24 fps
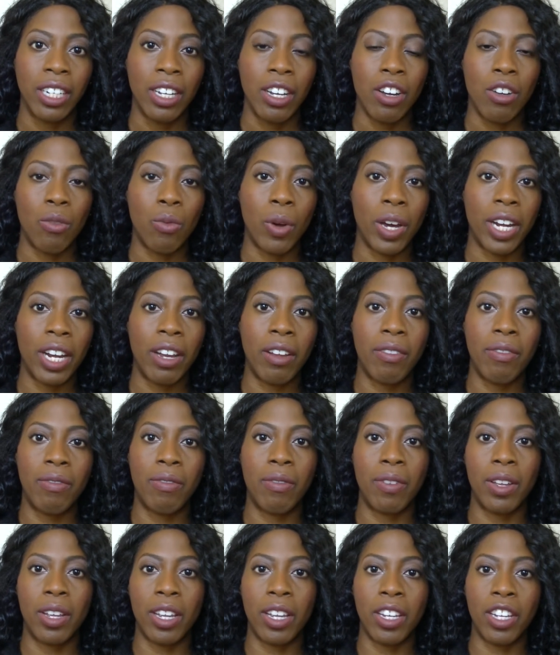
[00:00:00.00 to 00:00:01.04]
What if
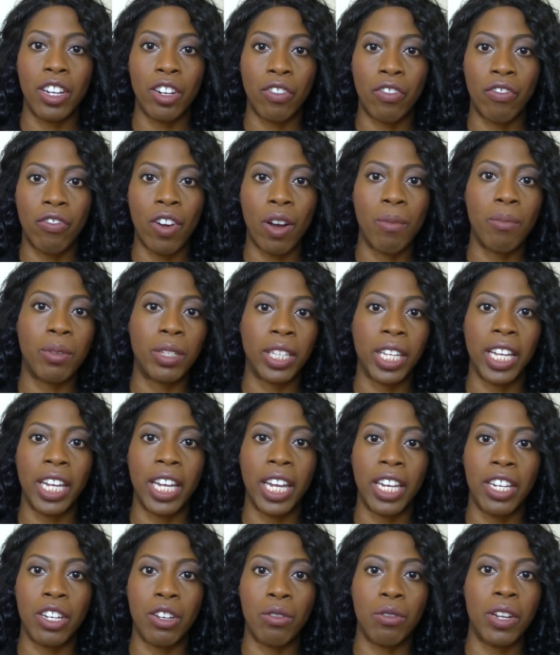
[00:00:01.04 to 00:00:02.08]
you're fumbling
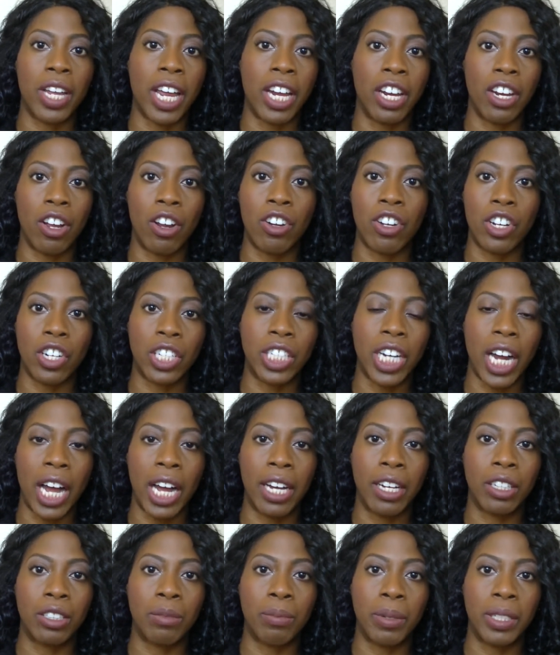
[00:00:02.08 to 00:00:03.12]
and you get it on your
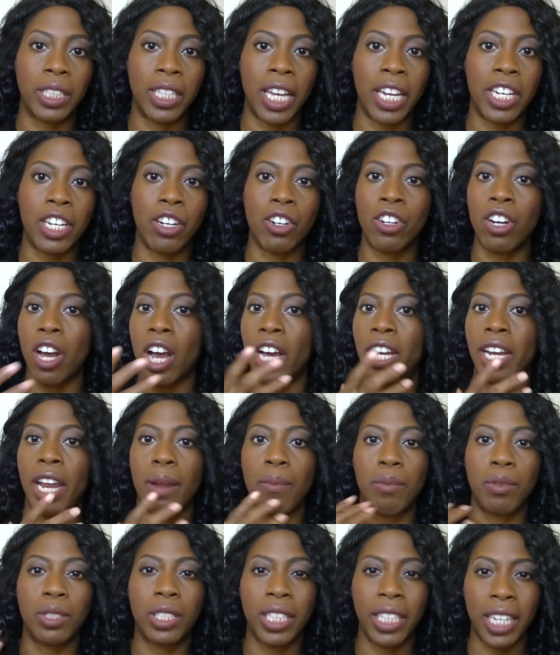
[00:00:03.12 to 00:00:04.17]
child, but then you're
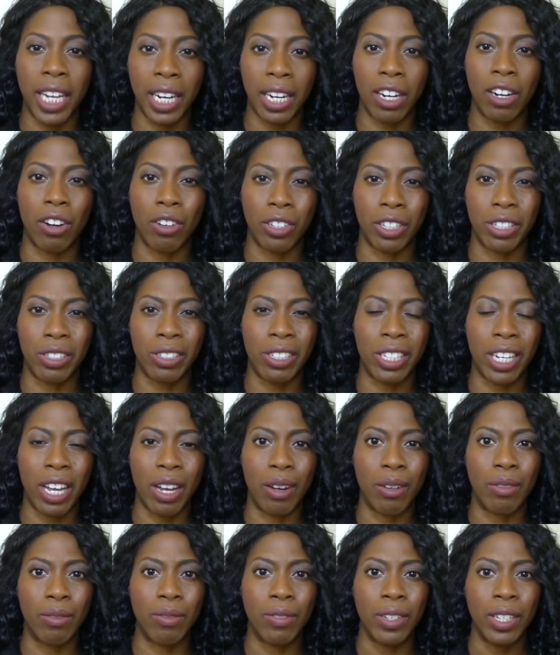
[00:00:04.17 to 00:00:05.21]
unable to get it on
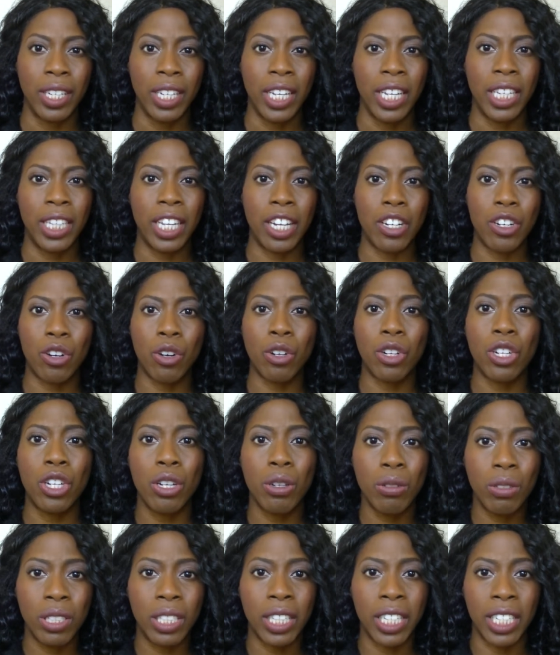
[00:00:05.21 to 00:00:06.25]
yourself? Then you're
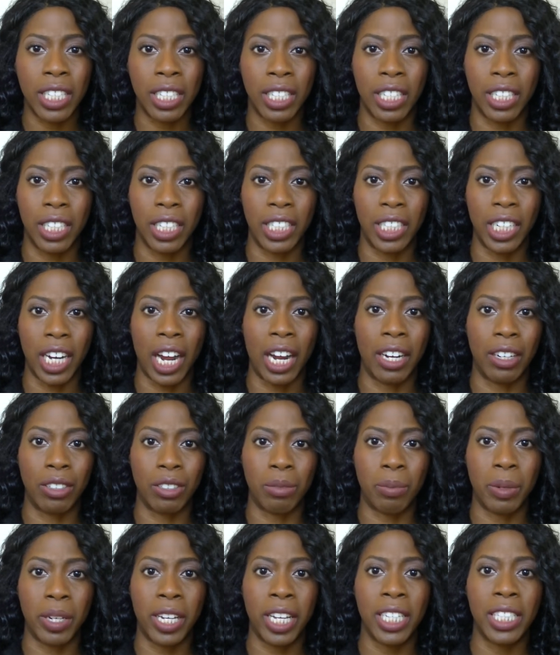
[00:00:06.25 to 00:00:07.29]
useless to the child
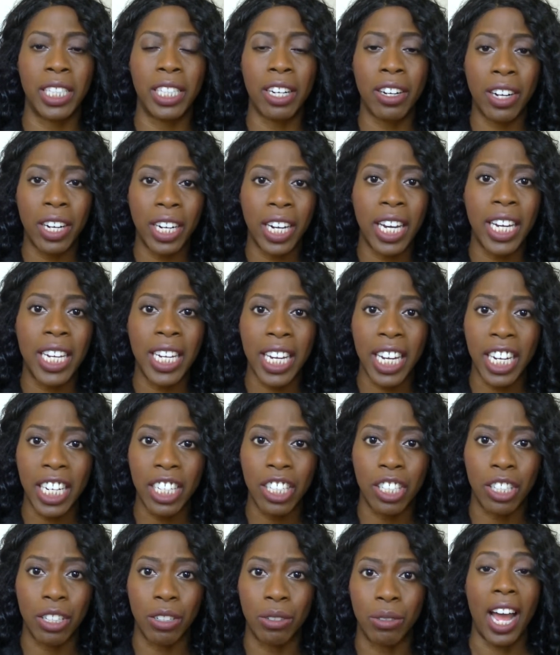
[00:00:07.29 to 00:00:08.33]
because they're going to need
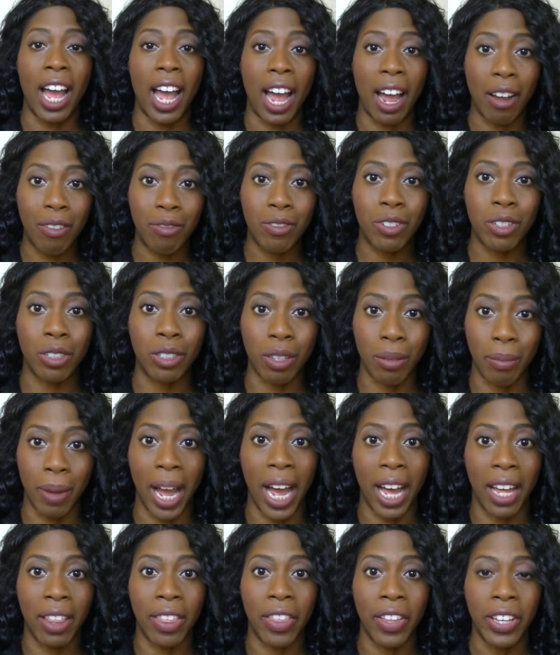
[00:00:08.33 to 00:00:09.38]
you after the
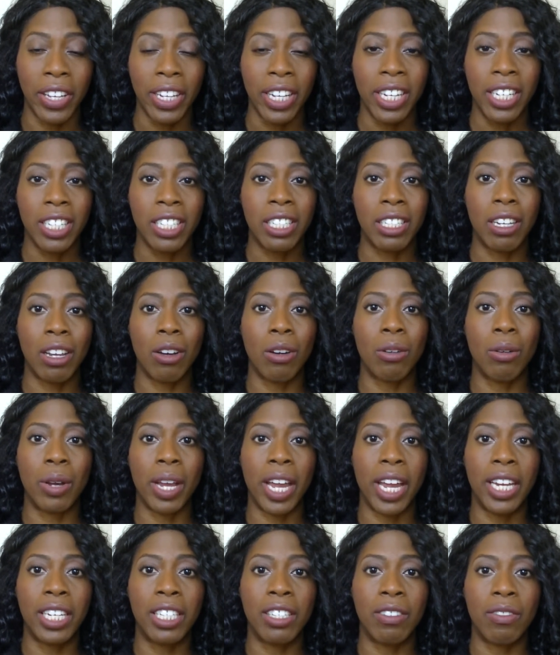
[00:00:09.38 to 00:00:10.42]
math. So
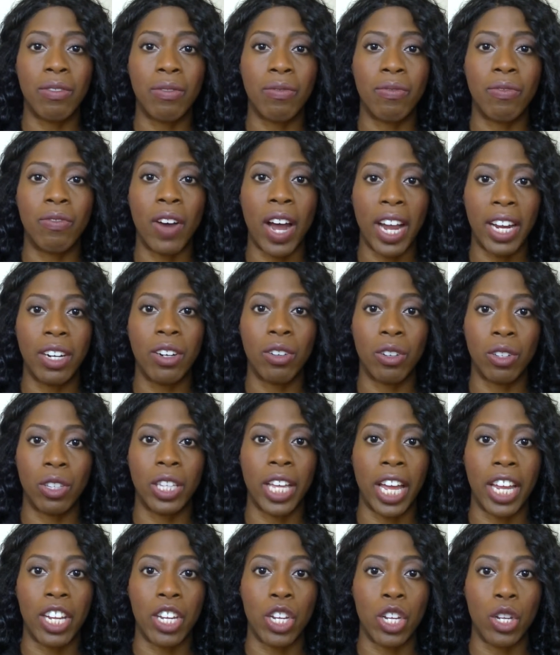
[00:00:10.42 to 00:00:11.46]
it's vital
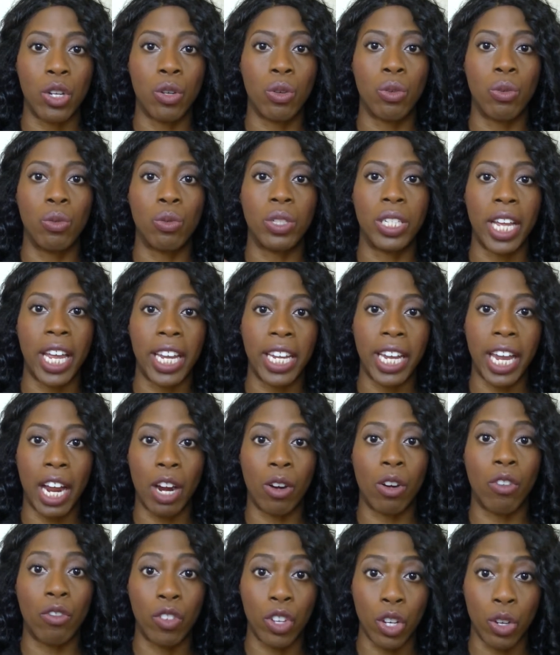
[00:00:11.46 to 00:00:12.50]
that you take care
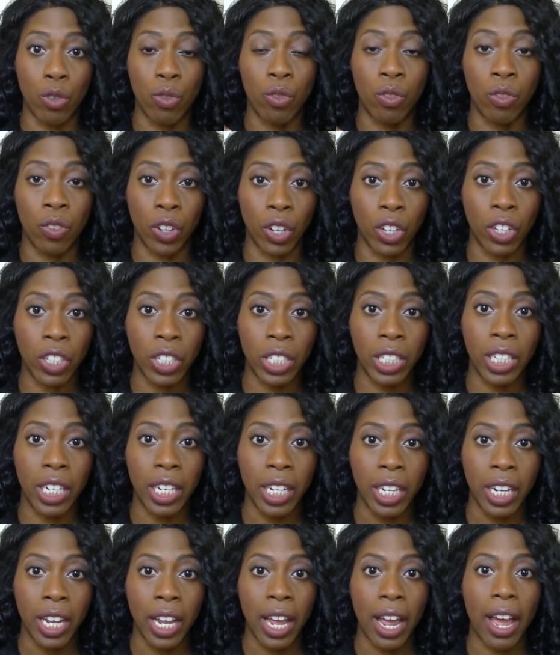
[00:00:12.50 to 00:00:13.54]
of you first
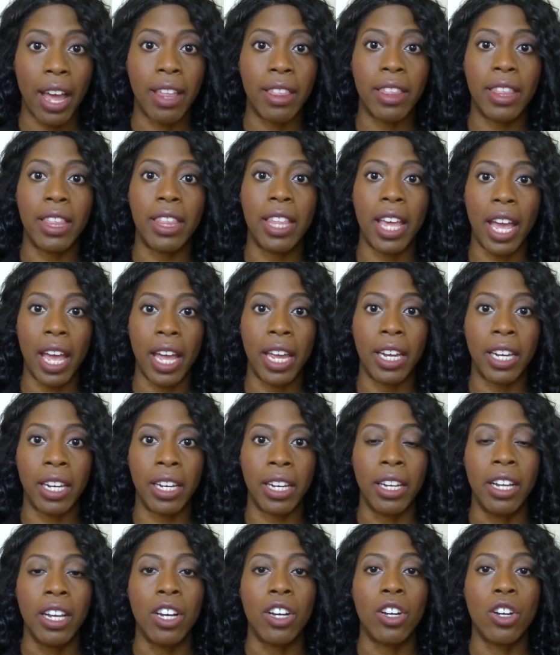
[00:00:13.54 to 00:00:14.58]
and then
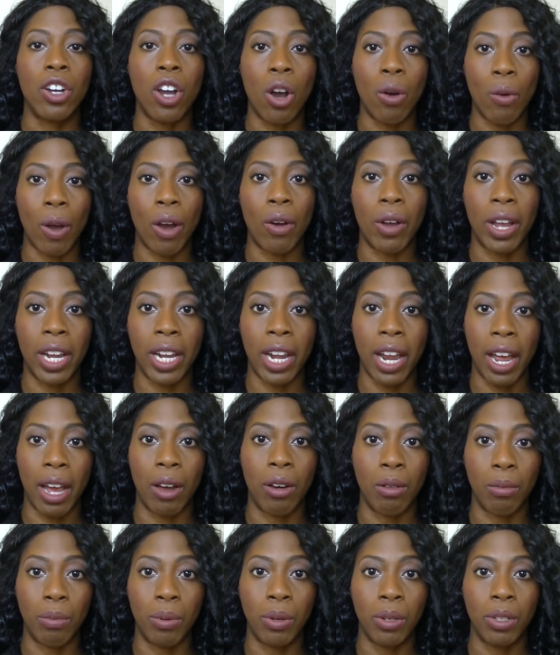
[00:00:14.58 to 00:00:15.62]
go out and
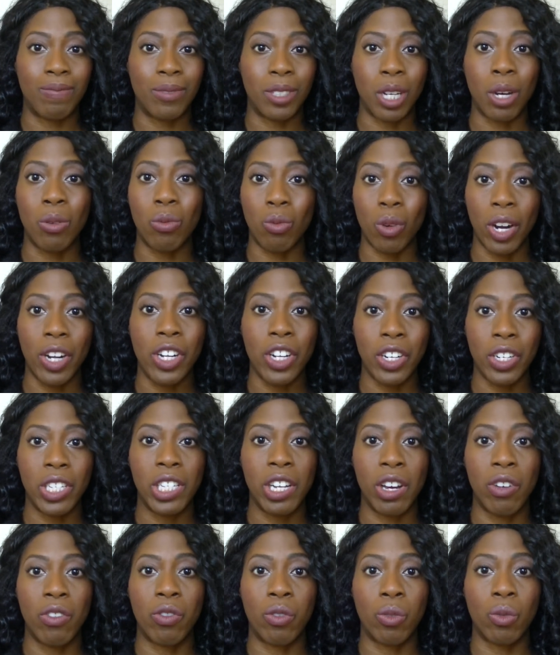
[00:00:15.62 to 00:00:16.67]
help. Don't run
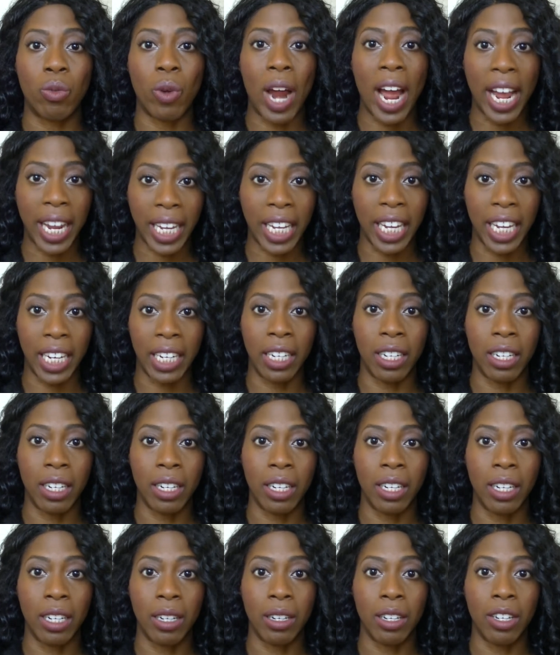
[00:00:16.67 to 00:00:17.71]
yourself ragged
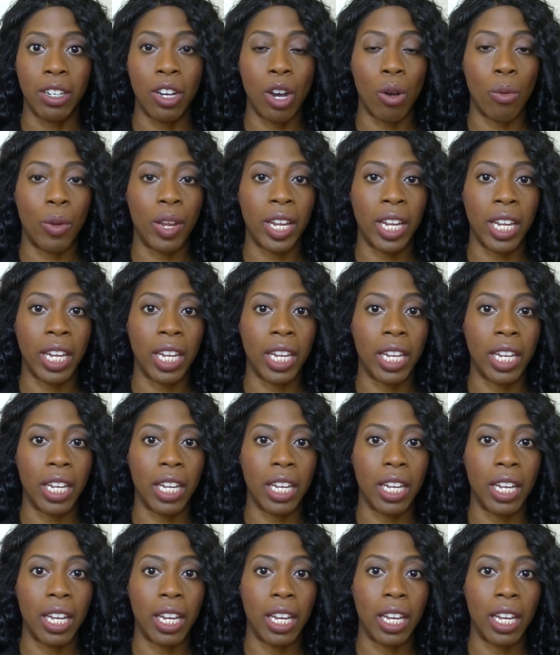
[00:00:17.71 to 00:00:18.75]
going
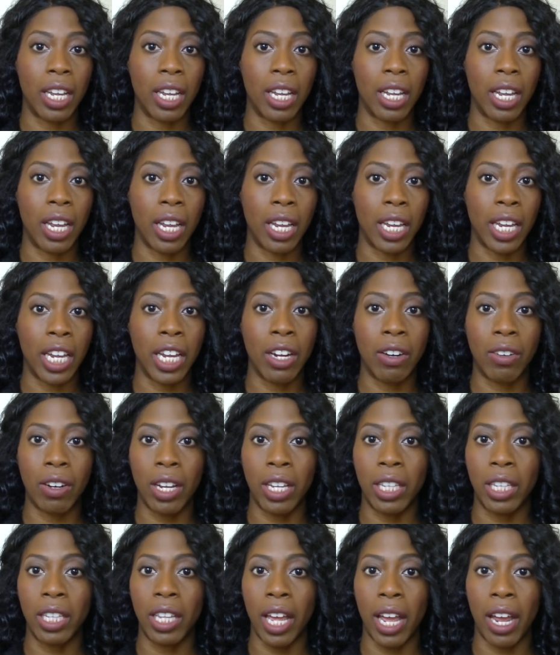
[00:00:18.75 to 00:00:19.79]
here
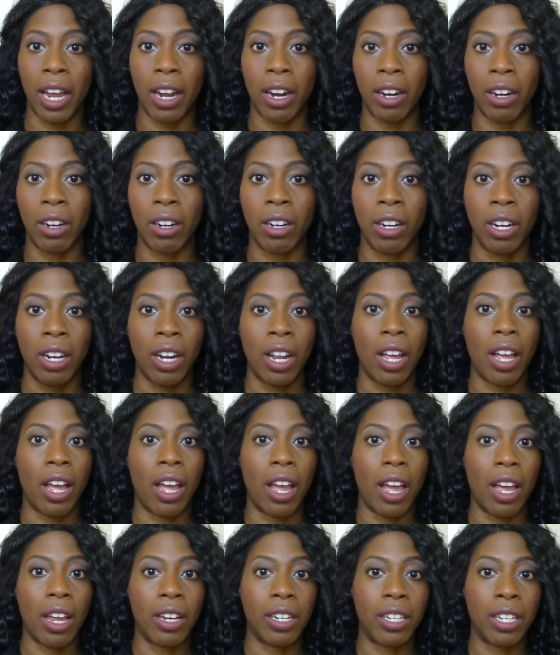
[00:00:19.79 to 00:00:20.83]
and there
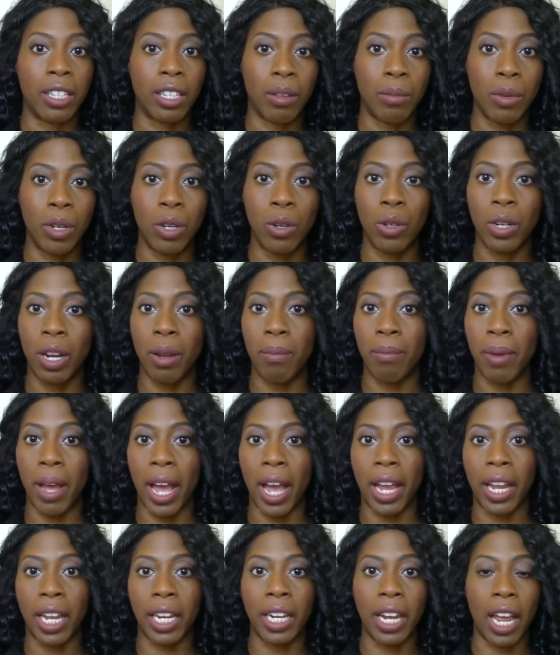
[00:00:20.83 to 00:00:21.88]
to the moon and
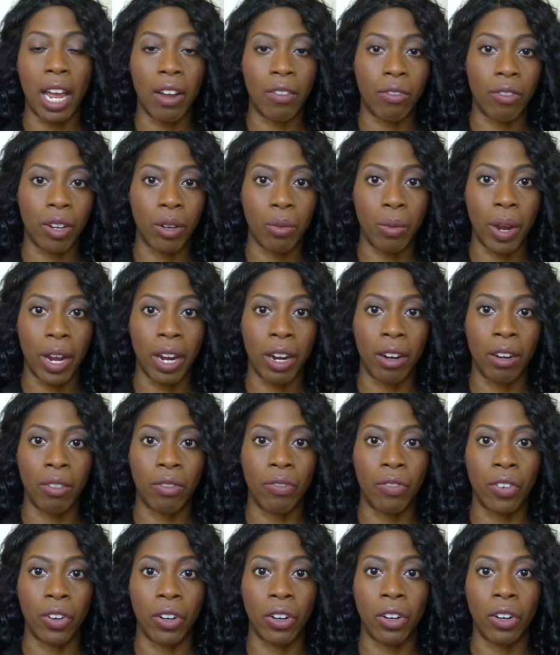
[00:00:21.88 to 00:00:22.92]
back and everywhere
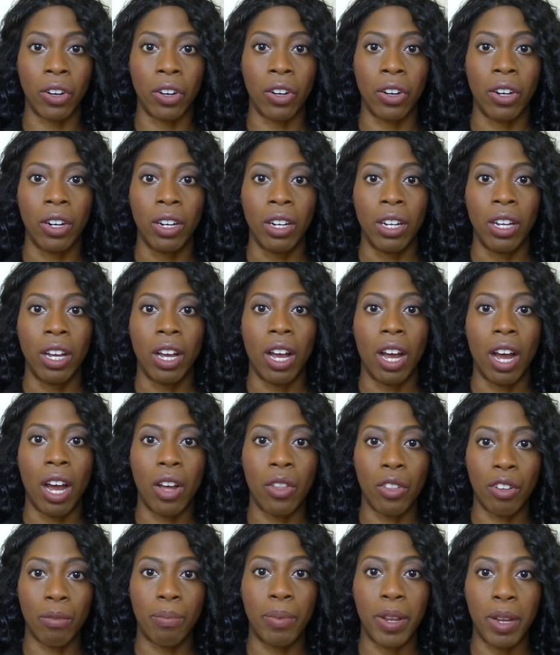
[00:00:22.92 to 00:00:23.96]
for
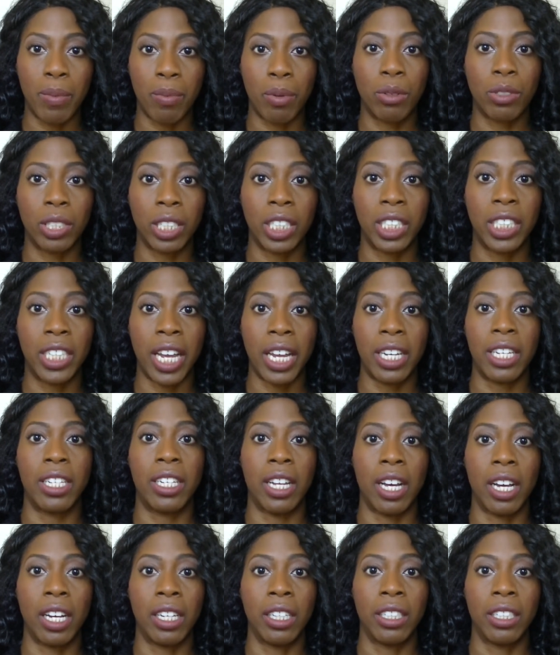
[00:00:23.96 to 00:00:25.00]
other people's agenda